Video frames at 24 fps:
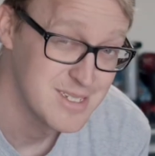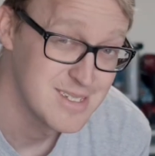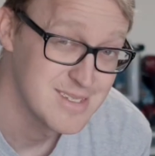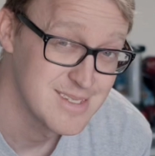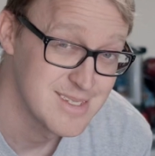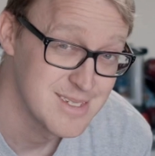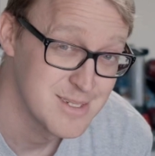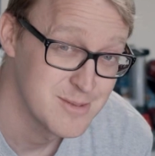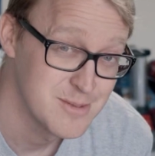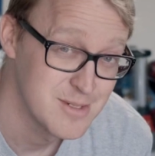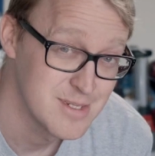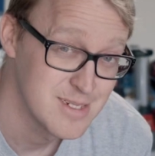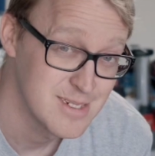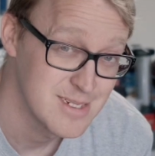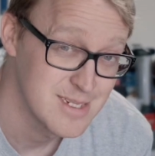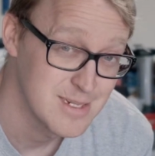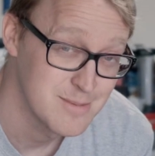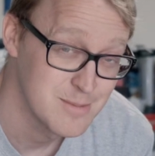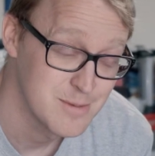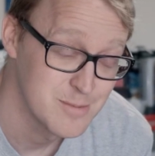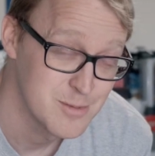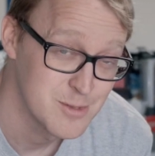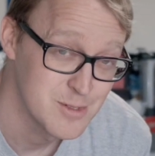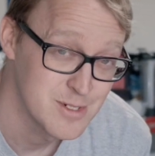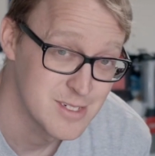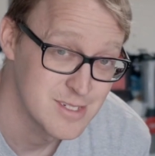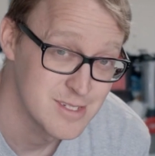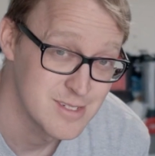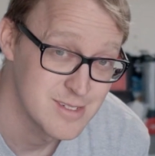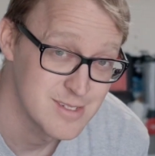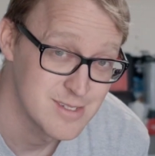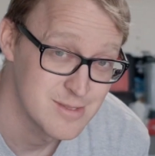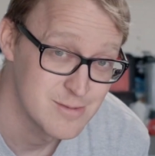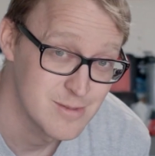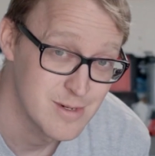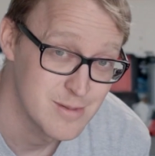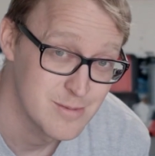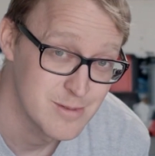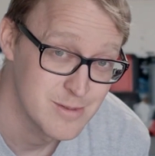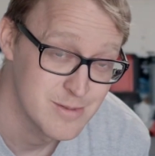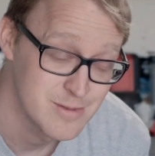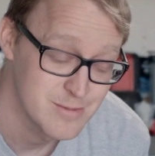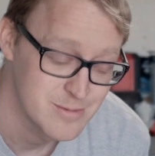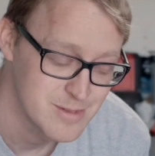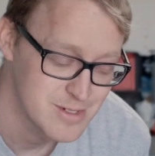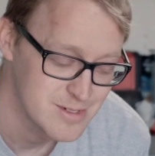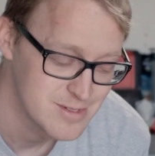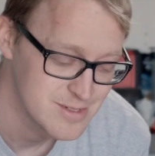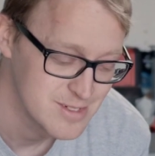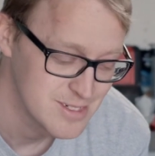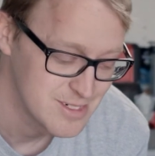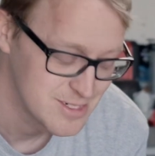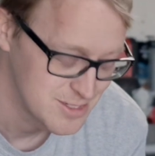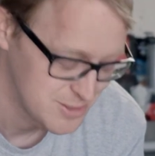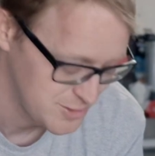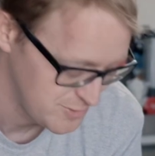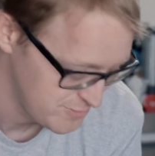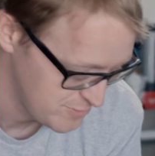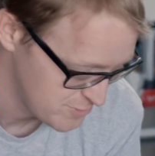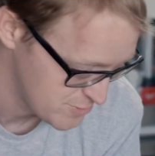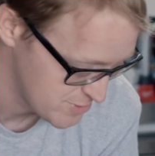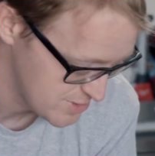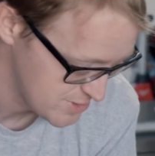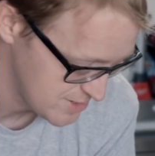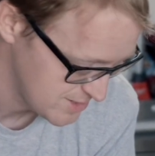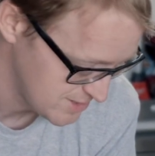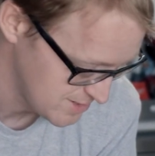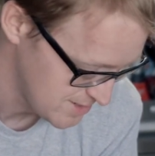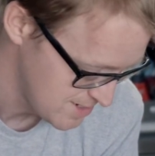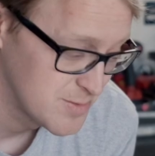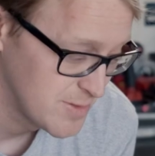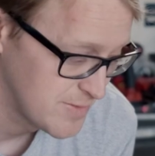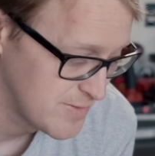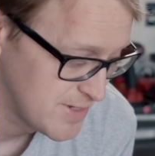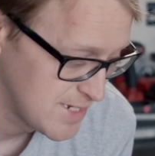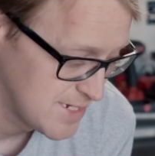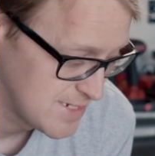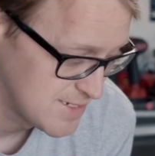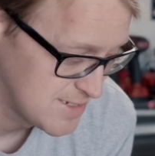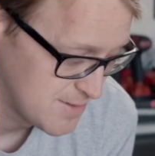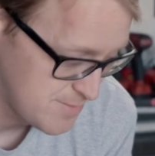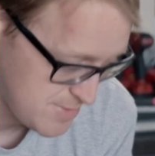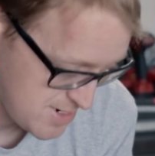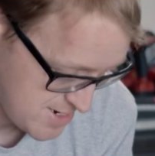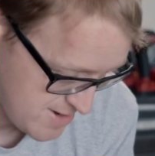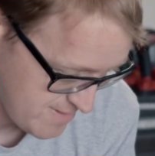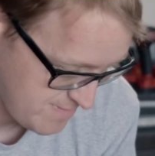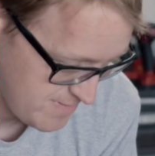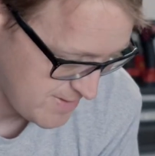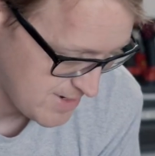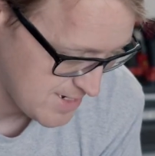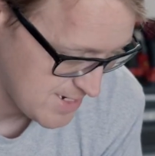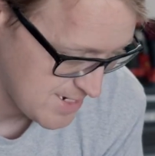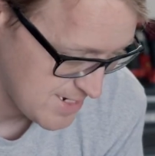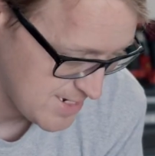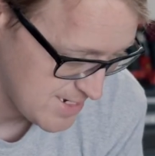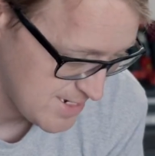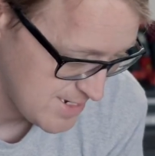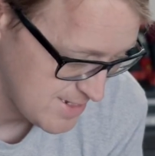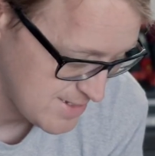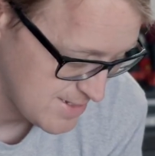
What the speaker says: to see what a couple more inches of rubber in the rear is going to do for us. We've had to modify,